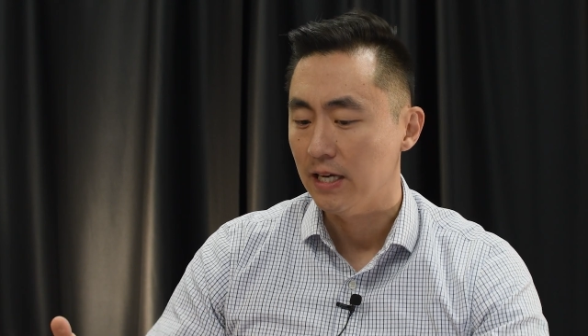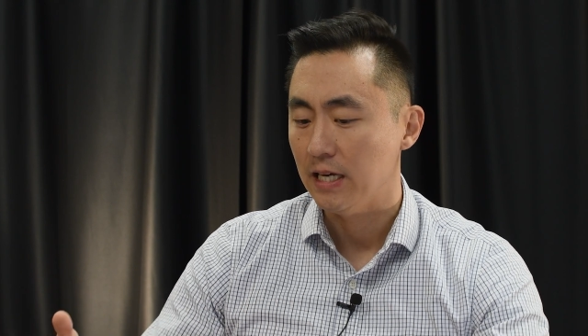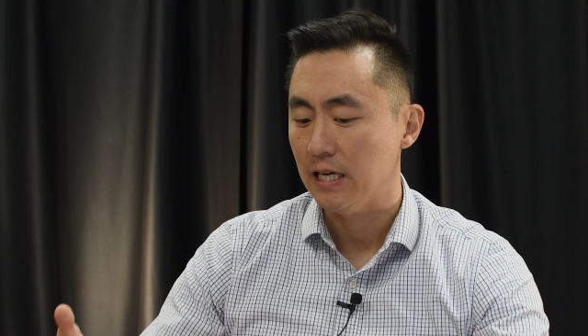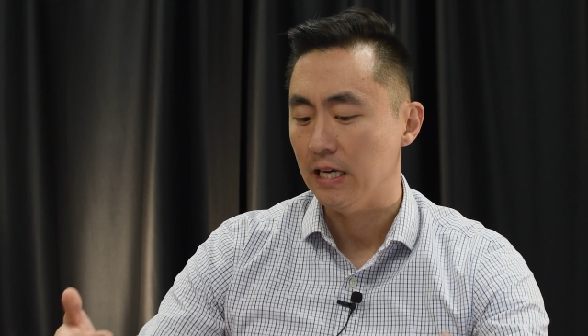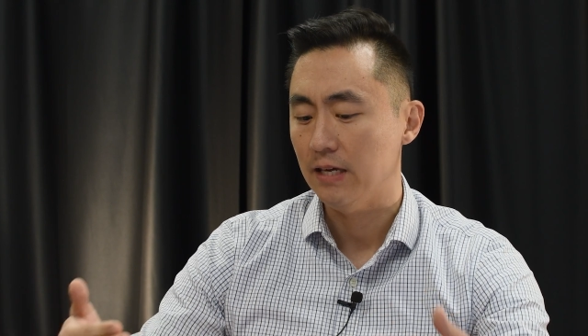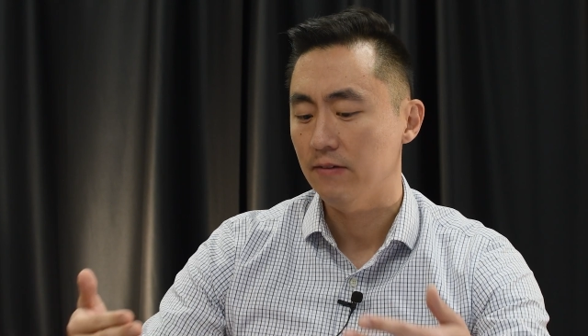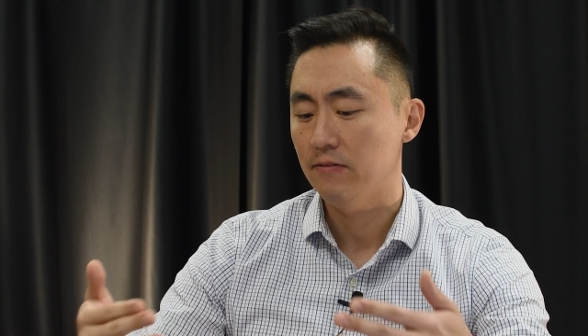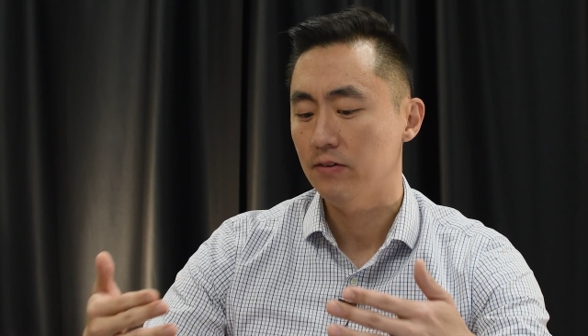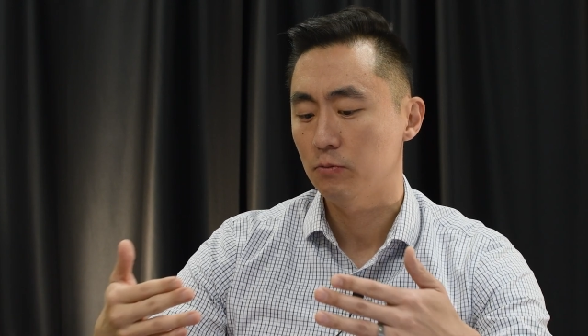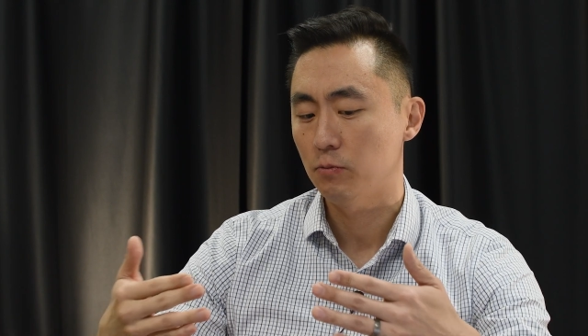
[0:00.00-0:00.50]

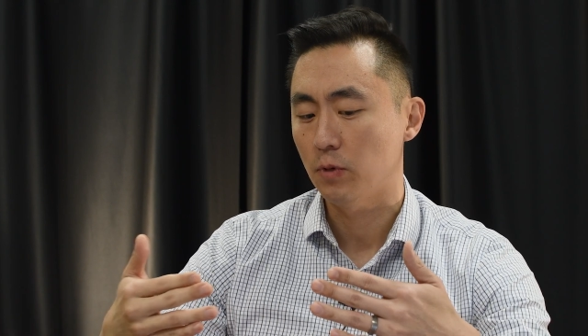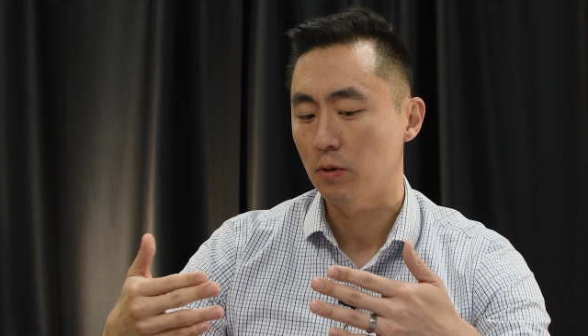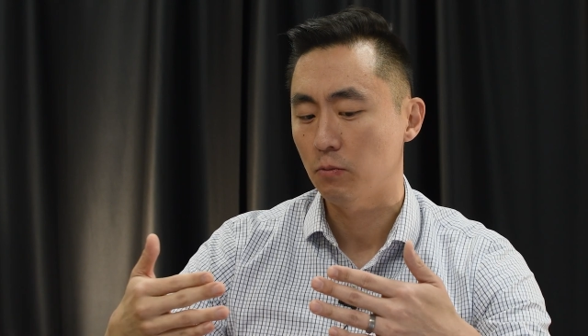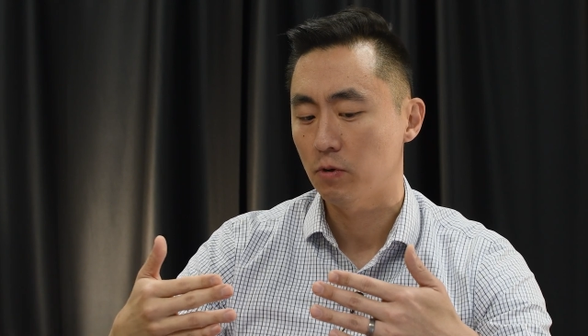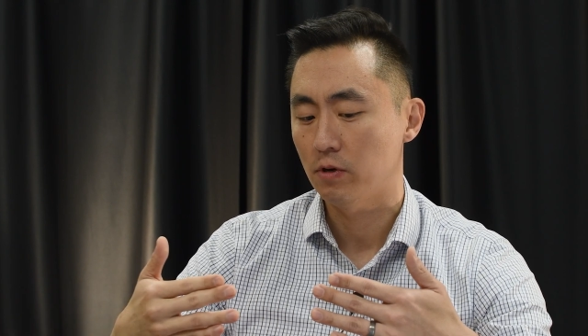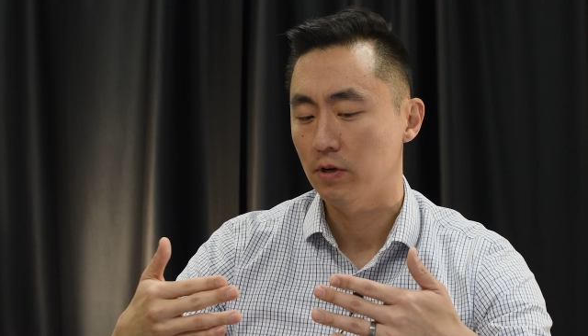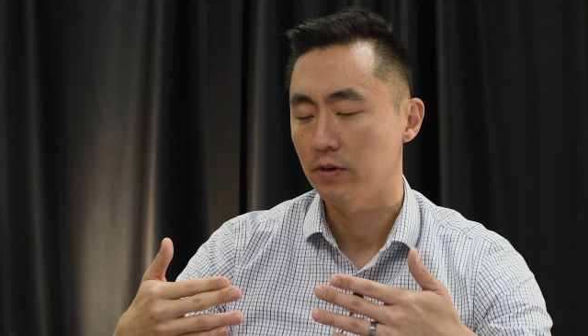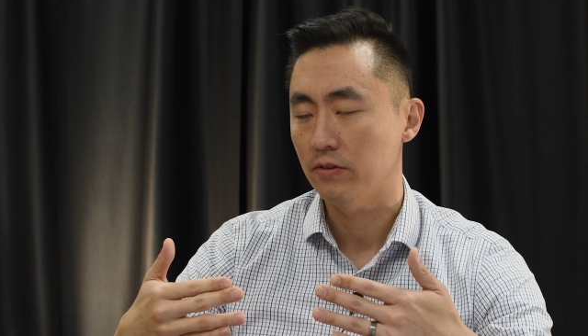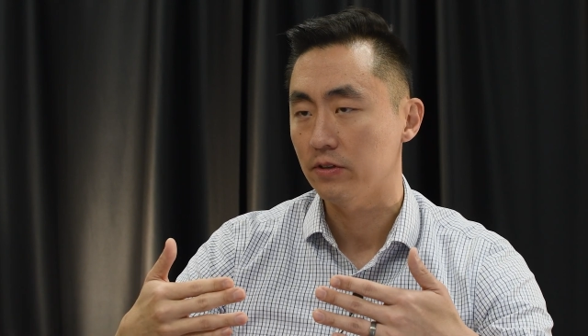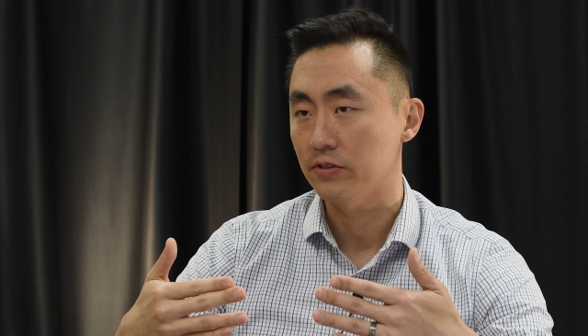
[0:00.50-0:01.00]
Even when
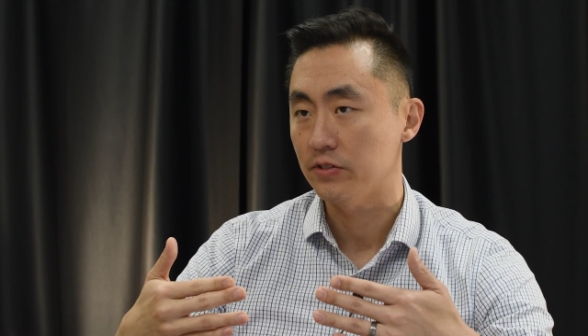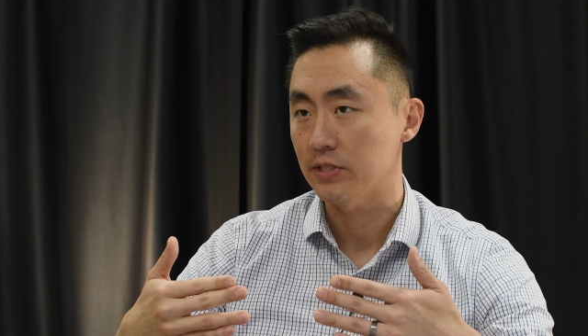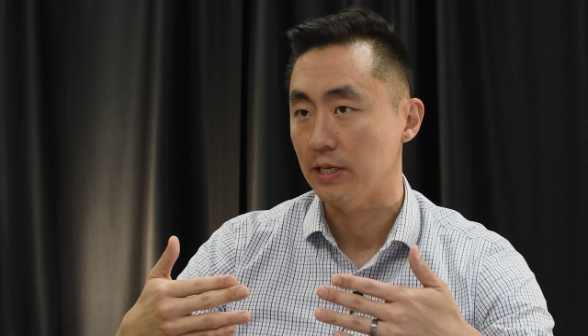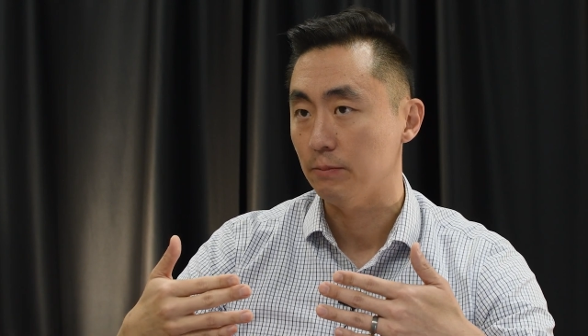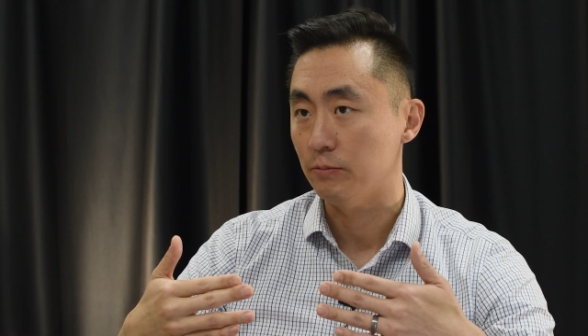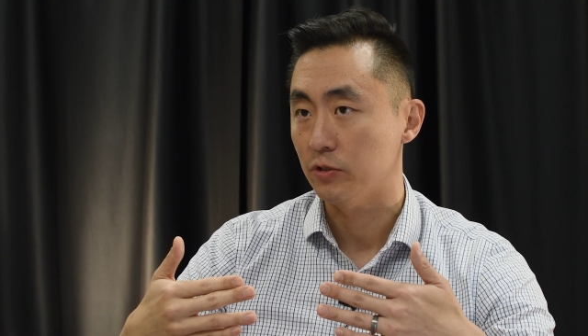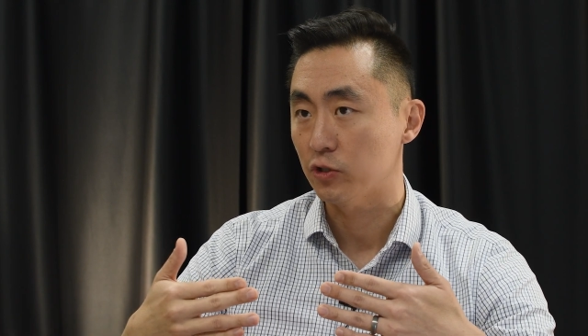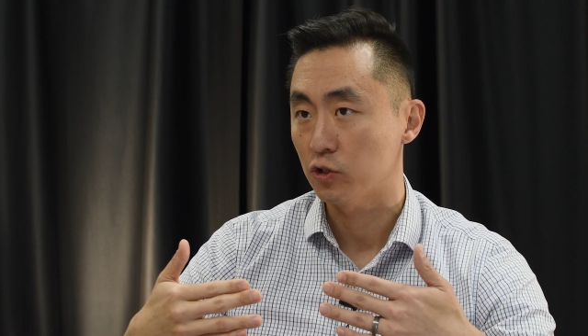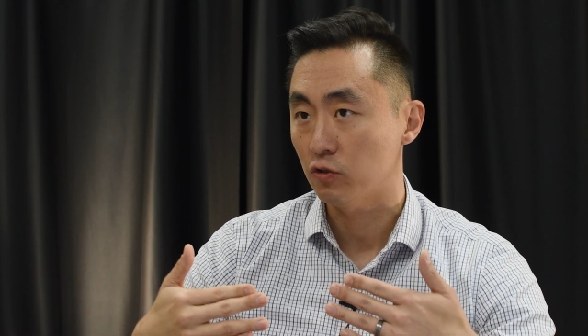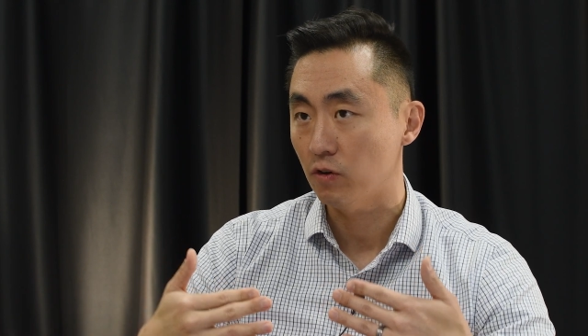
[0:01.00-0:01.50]
we're in the
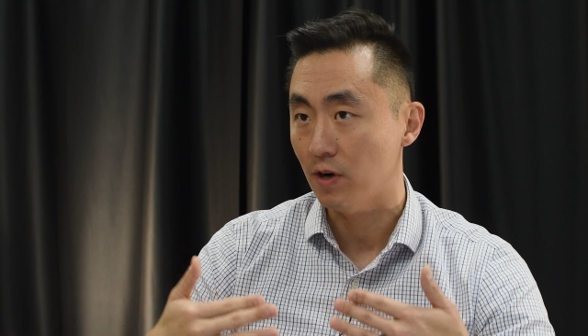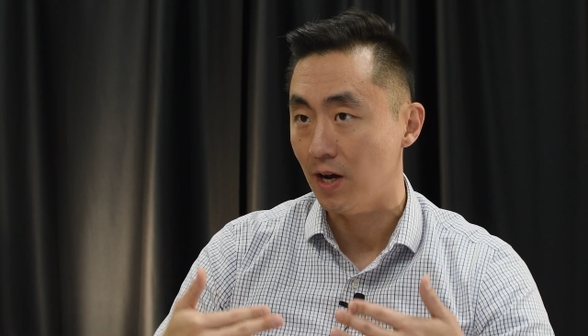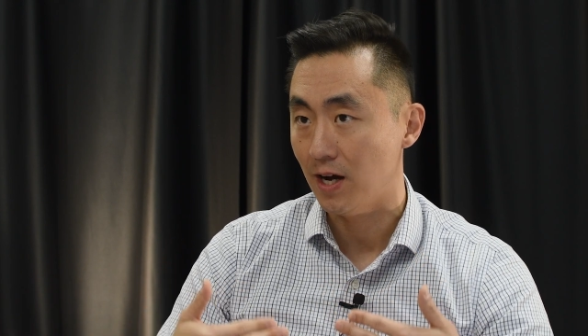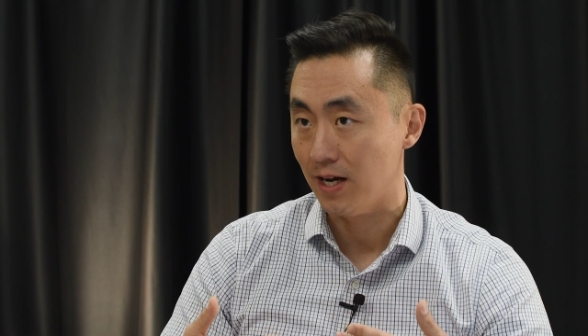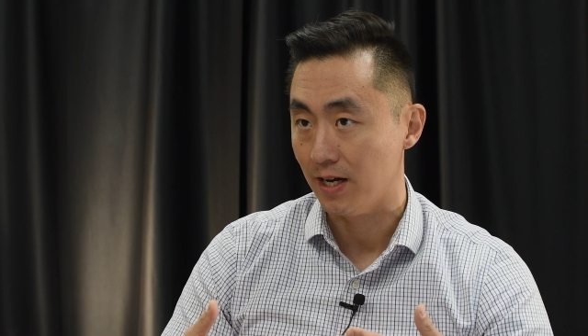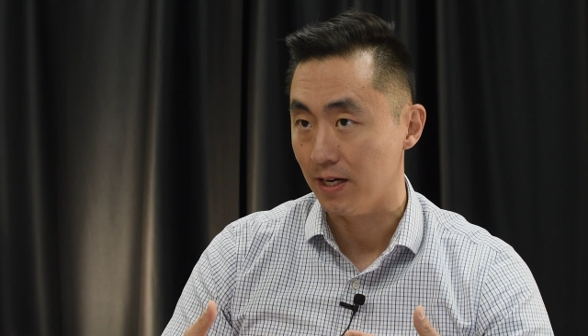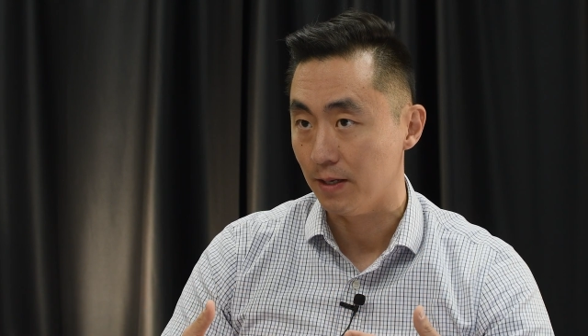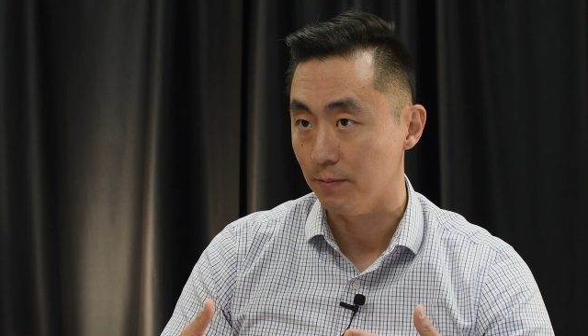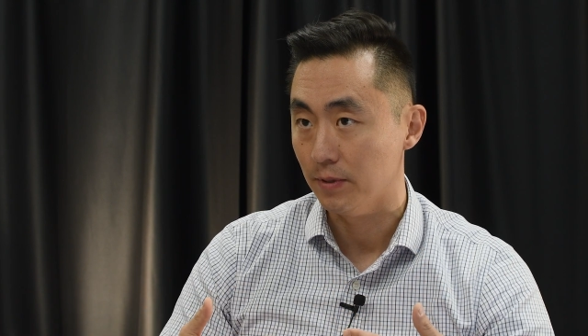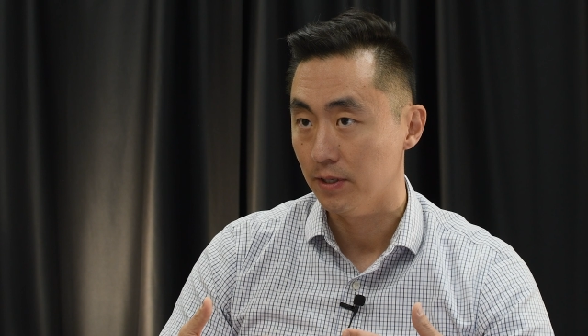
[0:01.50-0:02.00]
same
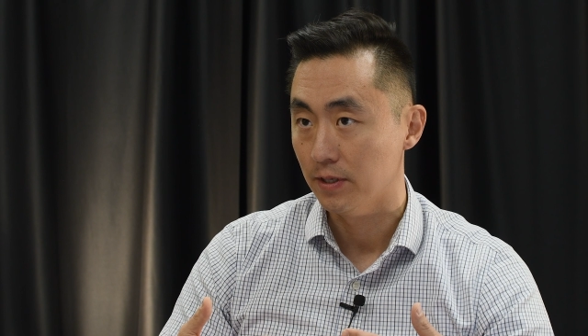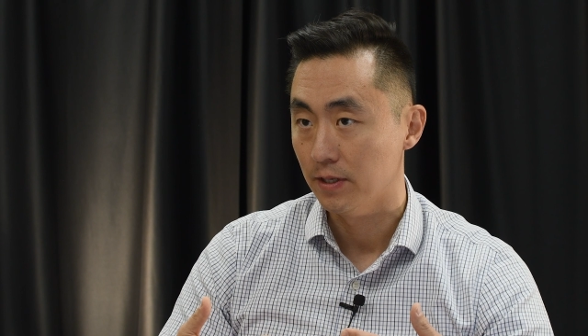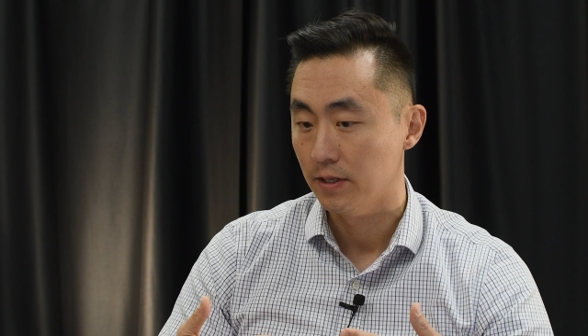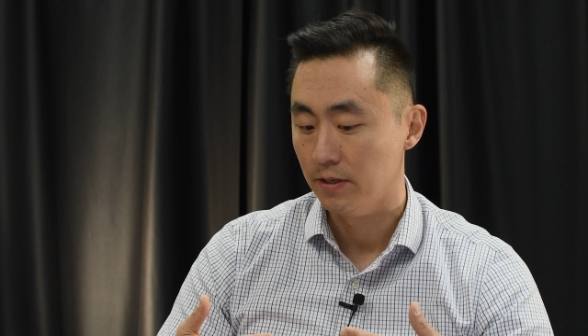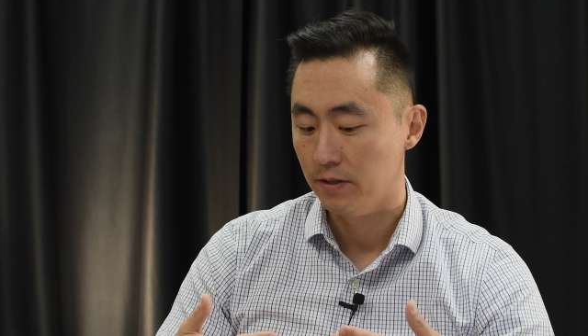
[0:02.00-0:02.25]
tribe,